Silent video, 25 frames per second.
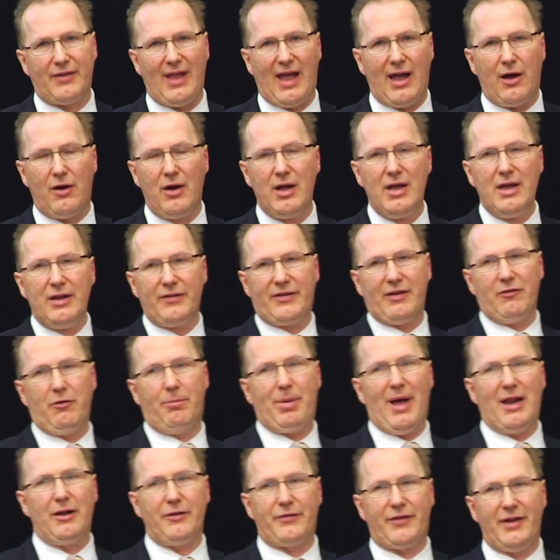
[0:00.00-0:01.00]
Now, civil
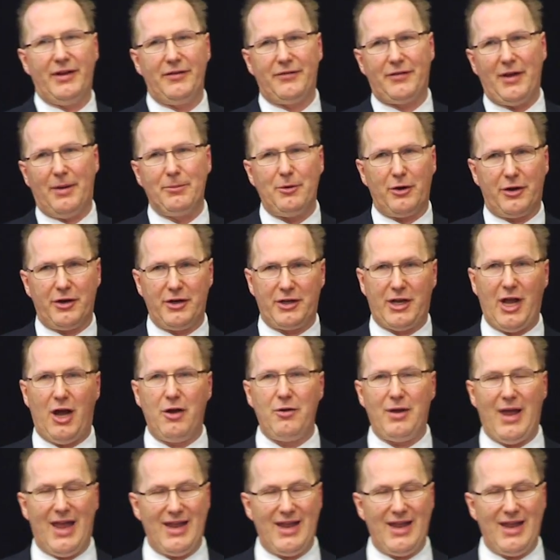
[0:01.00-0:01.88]
penalties, I'm not going to go